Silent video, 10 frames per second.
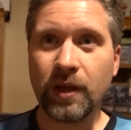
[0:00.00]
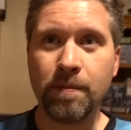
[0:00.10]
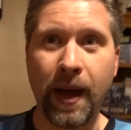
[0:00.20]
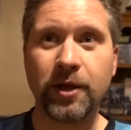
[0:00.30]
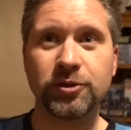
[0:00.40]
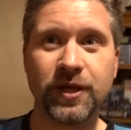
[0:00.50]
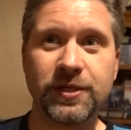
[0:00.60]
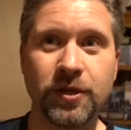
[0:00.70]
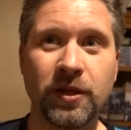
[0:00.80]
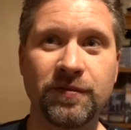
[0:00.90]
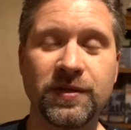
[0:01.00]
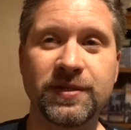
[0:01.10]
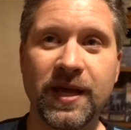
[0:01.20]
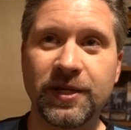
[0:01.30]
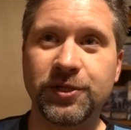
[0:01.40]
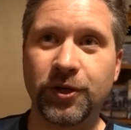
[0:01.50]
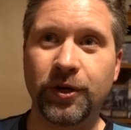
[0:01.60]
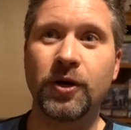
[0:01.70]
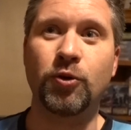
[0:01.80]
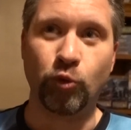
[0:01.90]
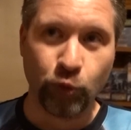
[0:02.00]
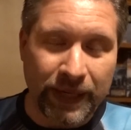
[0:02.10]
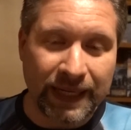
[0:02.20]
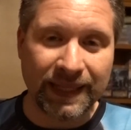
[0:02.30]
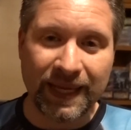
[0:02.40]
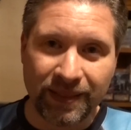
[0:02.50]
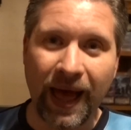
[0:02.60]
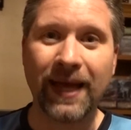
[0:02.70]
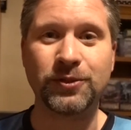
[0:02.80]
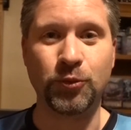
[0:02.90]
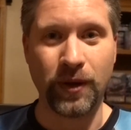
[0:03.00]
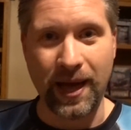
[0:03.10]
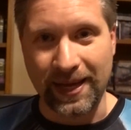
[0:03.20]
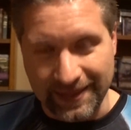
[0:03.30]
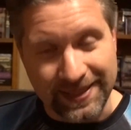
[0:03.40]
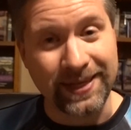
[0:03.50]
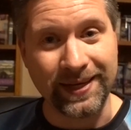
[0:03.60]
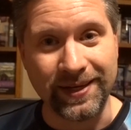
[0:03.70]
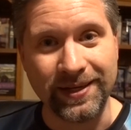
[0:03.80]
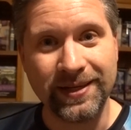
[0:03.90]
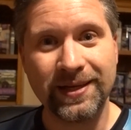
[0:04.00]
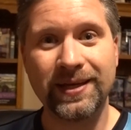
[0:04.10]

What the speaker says: Michael J. Sullivan's editor really liked what I did